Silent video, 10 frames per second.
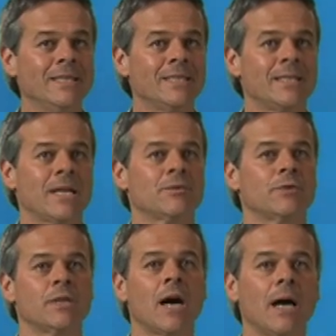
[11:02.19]
to test for
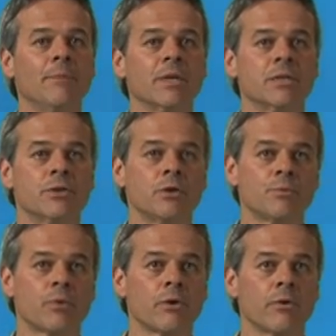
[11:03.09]
time because those
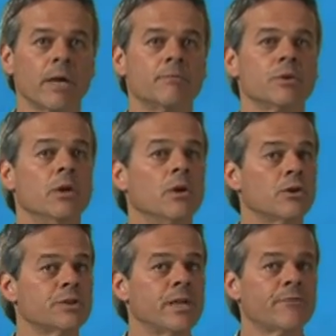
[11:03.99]
programs are
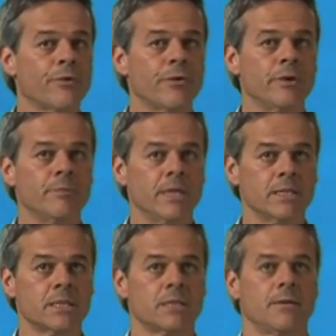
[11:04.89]
set for 30
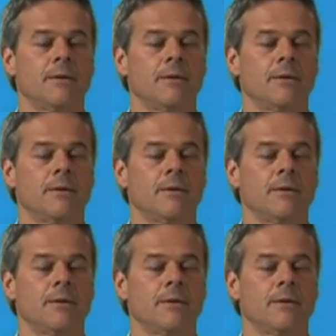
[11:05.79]
minutes.